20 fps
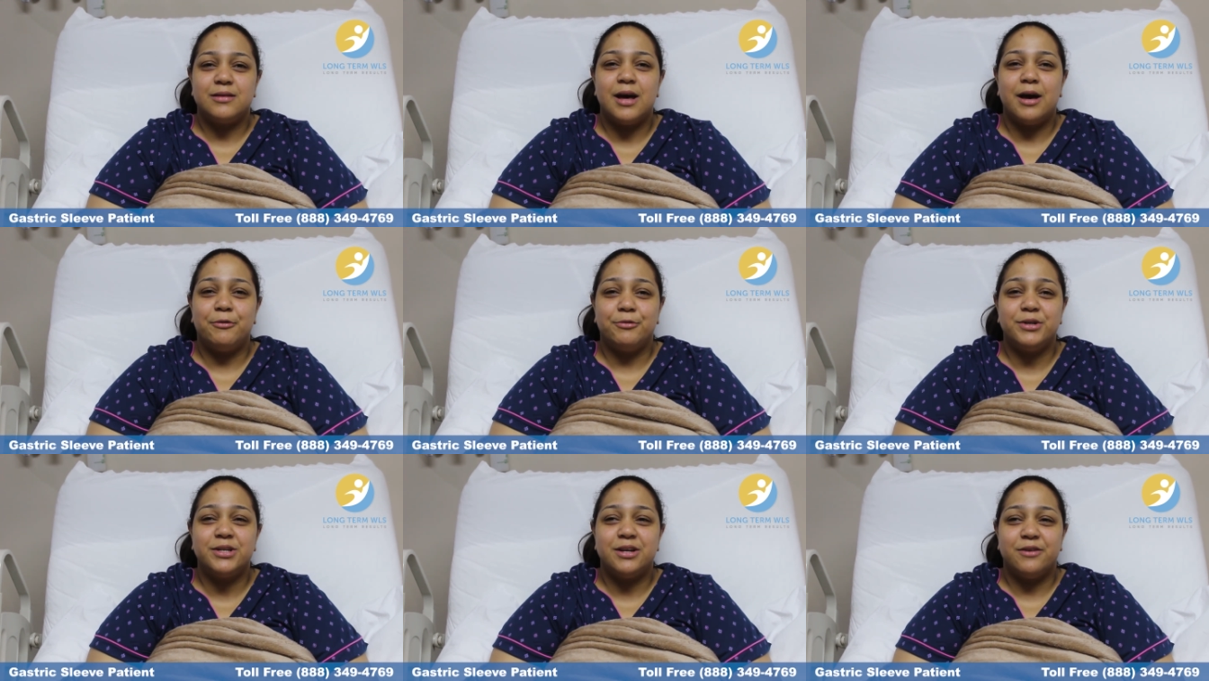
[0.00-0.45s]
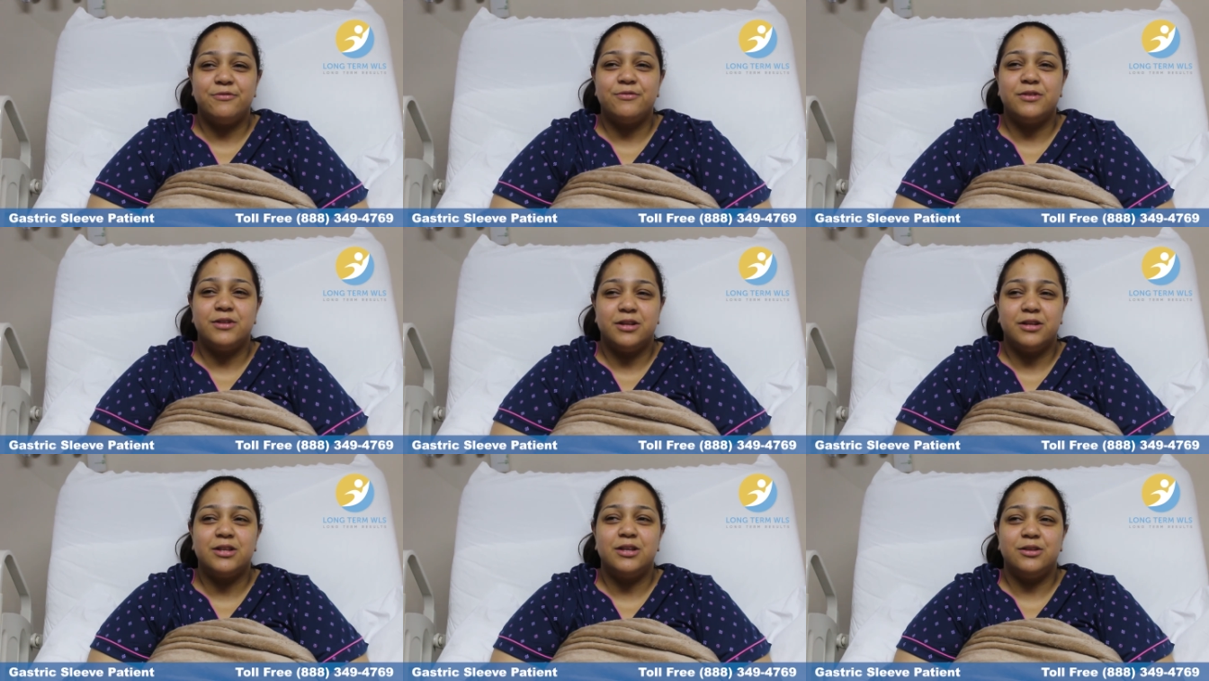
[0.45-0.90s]
I would
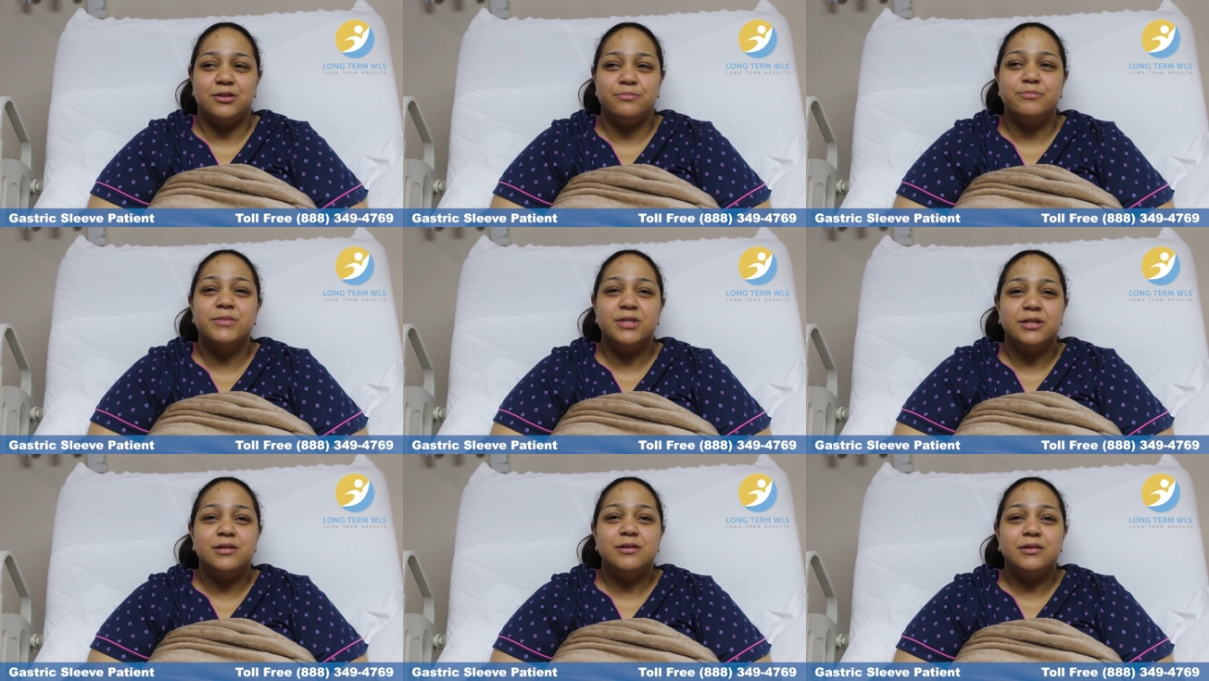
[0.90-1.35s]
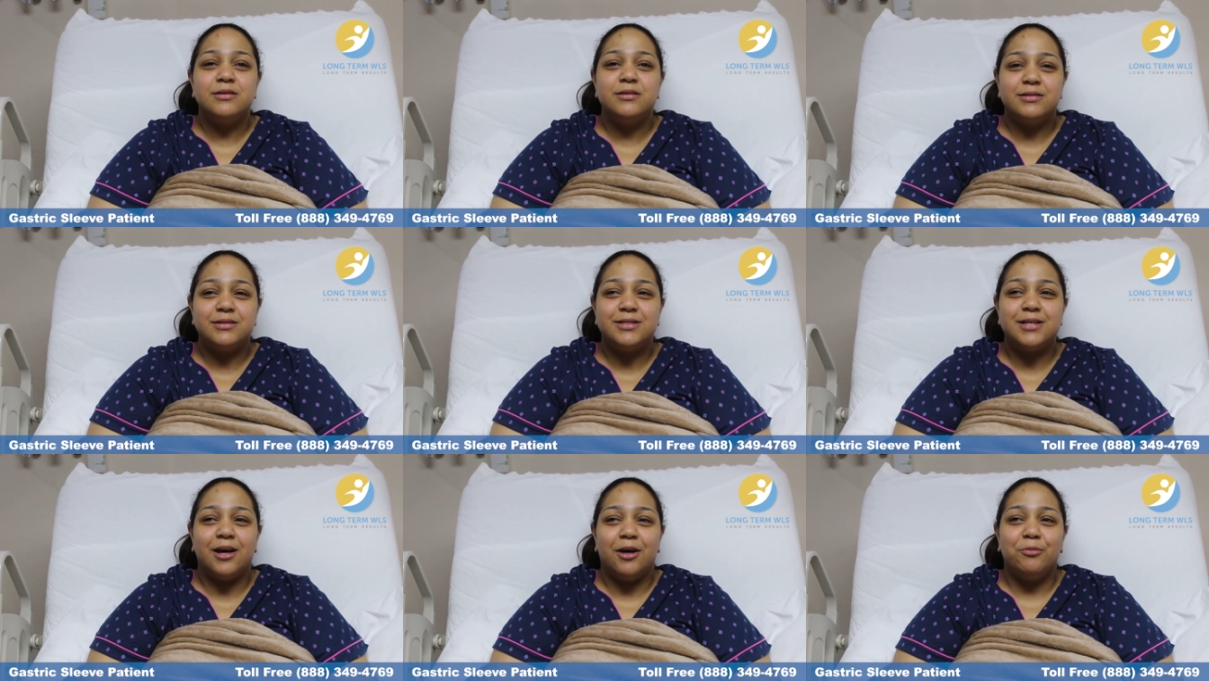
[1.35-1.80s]
definitely
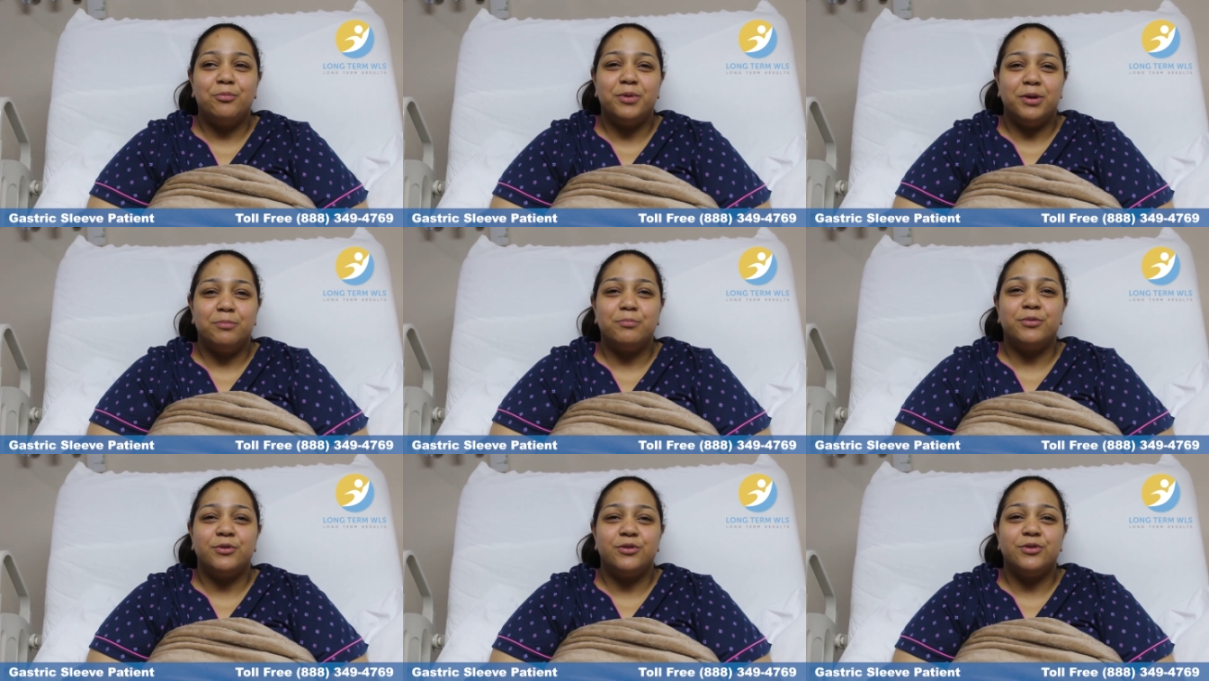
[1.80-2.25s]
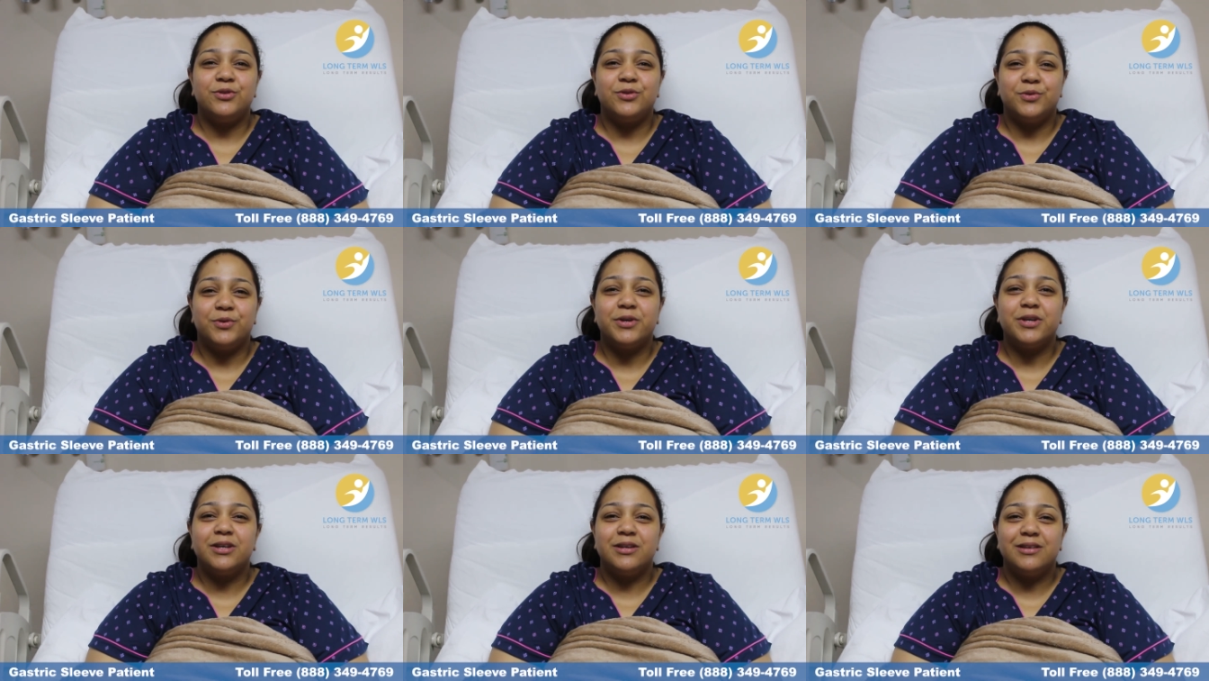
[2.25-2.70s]
tell people to
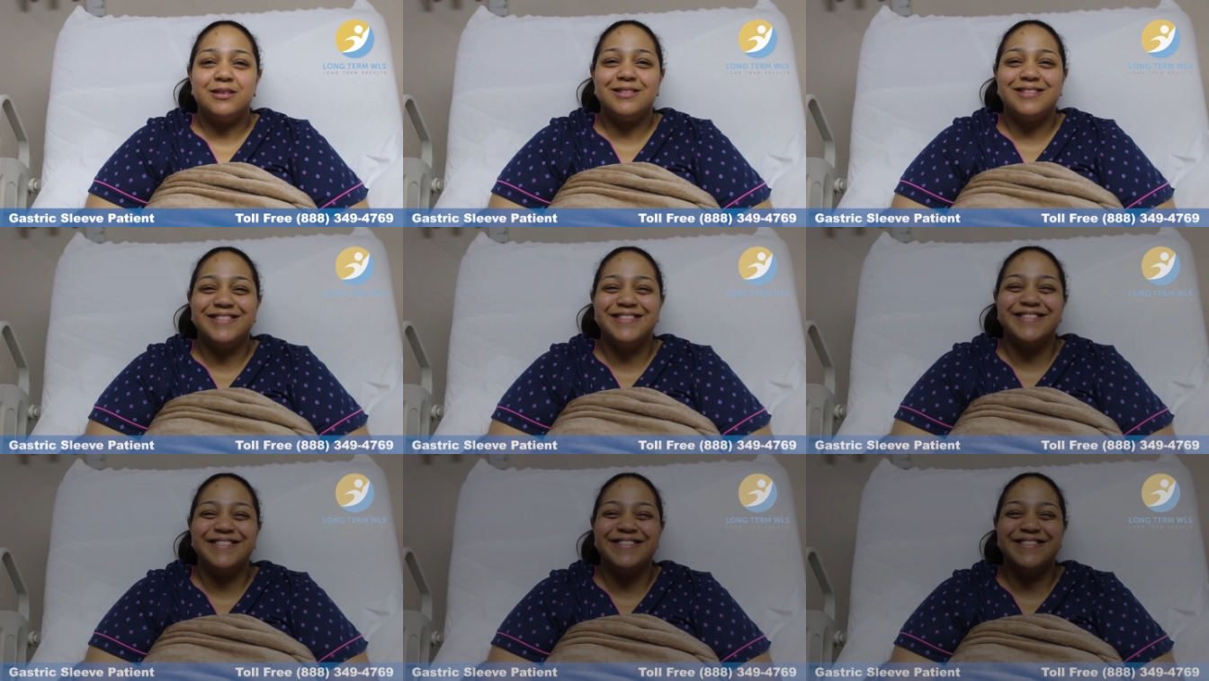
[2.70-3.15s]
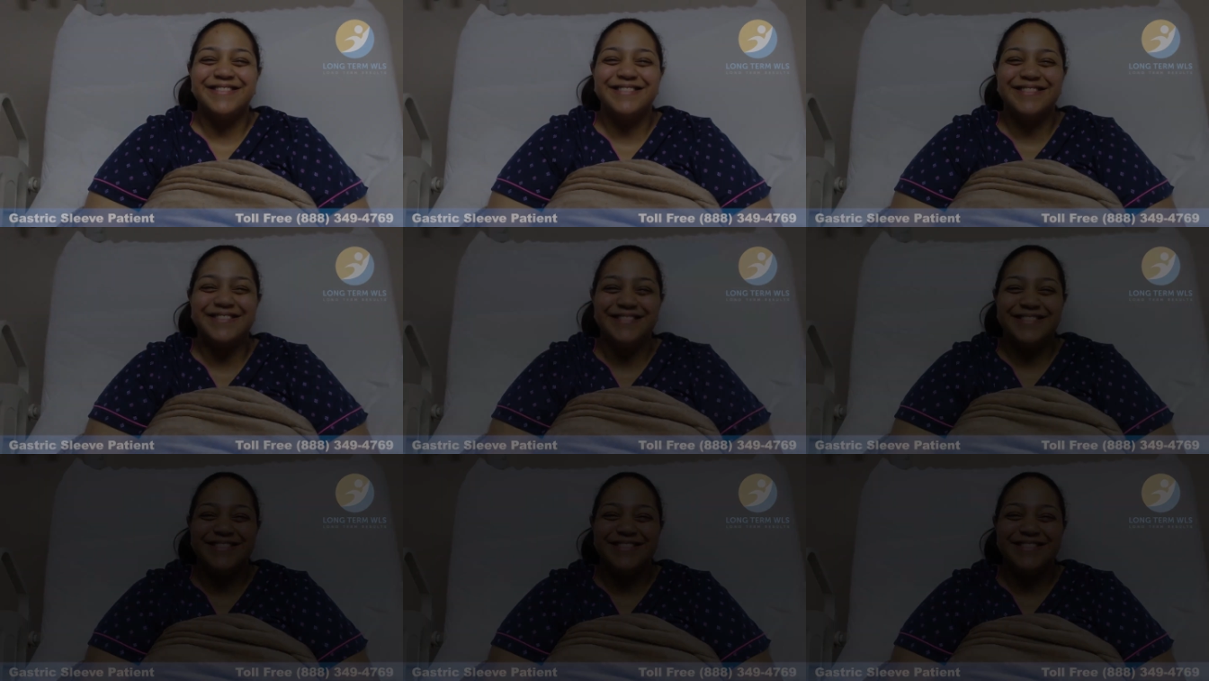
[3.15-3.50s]
do it.